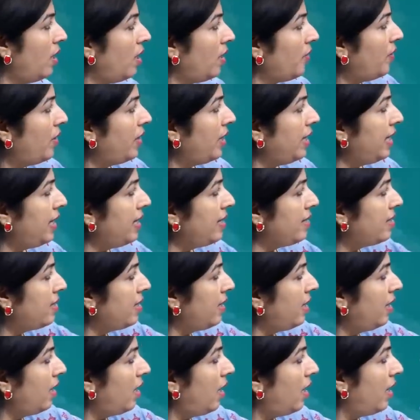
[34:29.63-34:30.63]
Then is
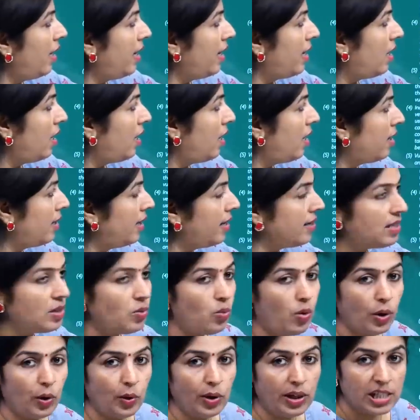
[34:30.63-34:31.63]
he does he
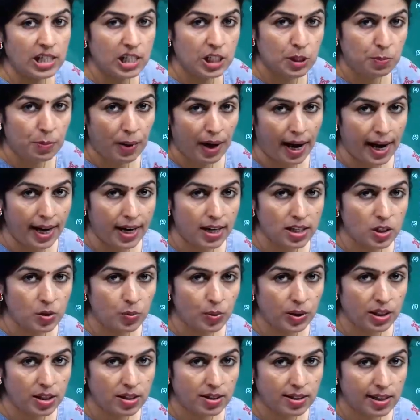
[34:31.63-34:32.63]
want to inspire us
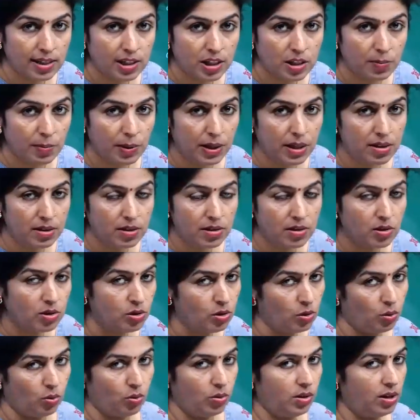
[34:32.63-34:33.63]
with this experience?
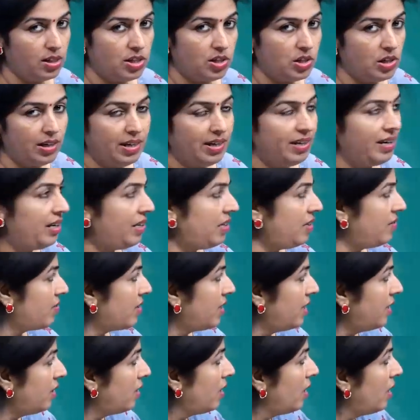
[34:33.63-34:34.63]
No, it's not narrative,
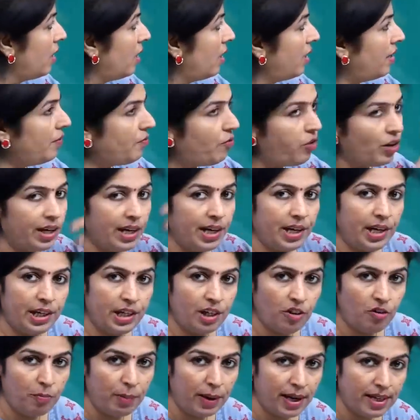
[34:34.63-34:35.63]
right? And for
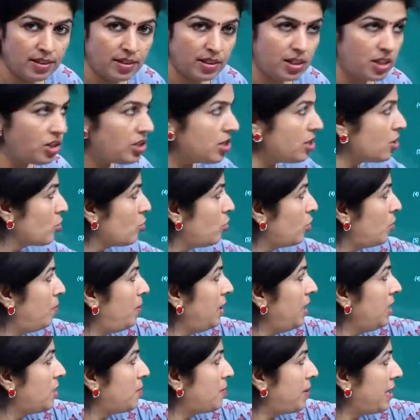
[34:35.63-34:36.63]
narrative passage, this could
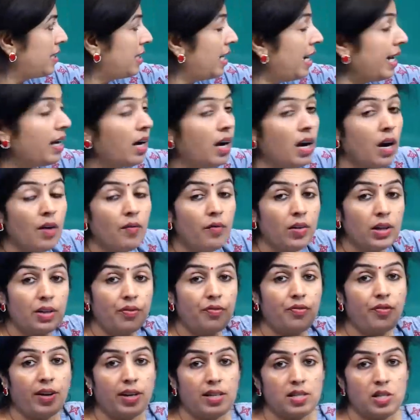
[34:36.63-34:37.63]
be inspiration. Like for the
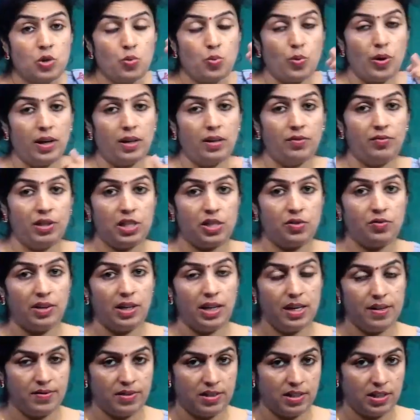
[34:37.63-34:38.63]
first one which we
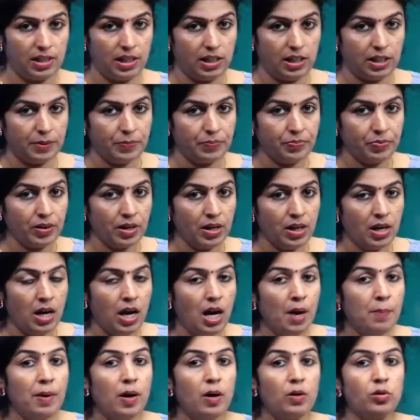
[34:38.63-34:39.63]
have seen
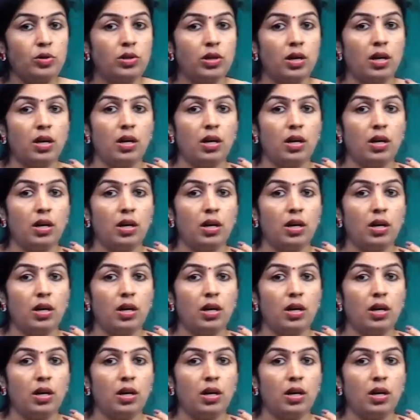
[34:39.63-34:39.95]
about